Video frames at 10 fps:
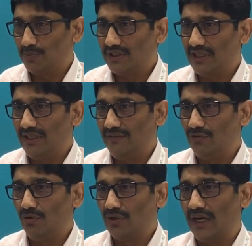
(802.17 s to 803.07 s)
especially if
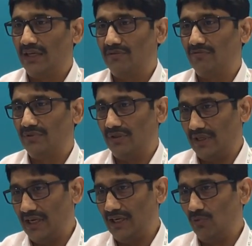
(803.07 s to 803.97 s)
you look at the
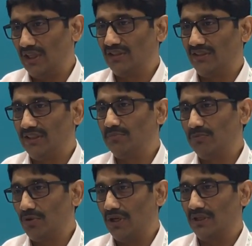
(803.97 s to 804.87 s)
advanced
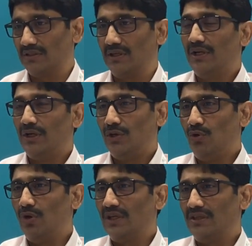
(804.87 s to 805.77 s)
treatment products.
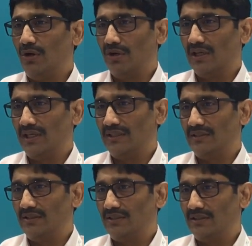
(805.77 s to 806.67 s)
No other
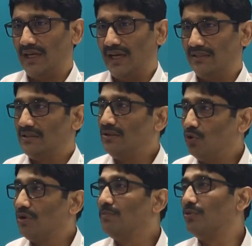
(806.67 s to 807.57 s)
organization has the
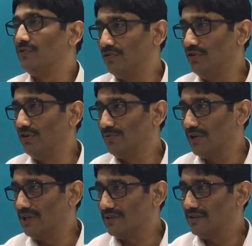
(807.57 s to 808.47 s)
total portfolio of
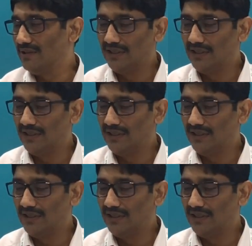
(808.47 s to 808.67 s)
products.